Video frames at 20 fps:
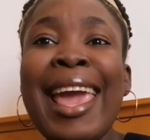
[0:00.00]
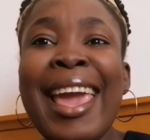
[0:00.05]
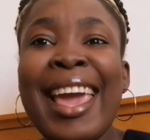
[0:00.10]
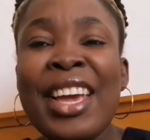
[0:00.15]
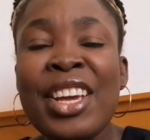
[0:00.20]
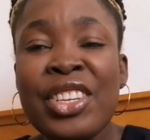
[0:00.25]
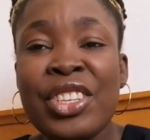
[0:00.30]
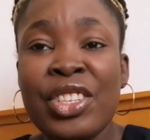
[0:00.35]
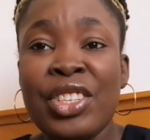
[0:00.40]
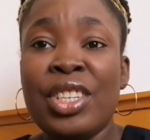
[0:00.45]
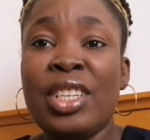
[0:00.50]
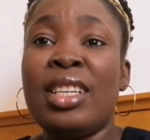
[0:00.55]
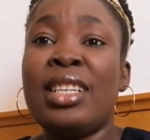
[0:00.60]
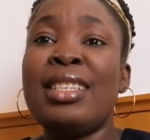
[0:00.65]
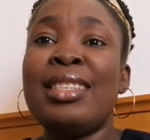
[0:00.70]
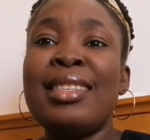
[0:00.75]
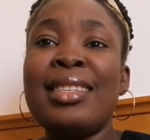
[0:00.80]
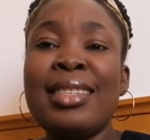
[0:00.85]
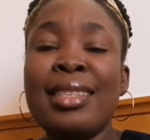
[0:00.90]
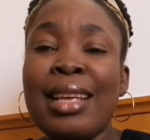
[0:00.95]

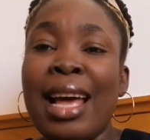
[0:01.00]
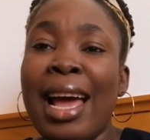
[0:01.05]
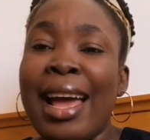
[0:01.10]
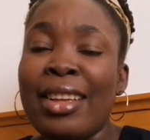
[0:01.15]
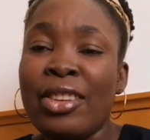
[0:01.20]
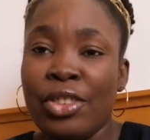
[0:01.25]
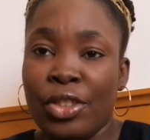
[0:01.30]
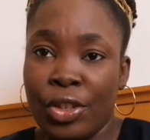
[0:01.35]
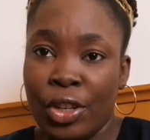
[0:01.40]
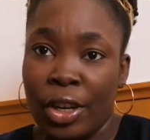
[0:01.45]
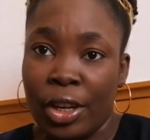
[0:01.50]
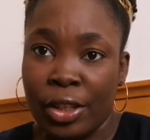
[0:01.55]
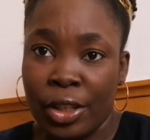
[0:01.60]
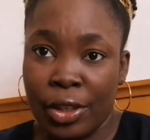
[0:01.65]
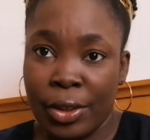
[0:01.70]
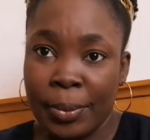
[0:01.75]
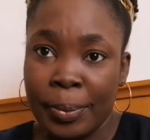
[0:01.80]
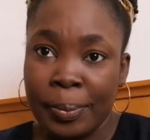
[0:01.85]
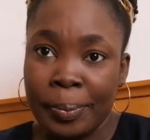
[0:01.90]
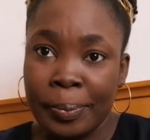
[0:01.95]
Asian size chart?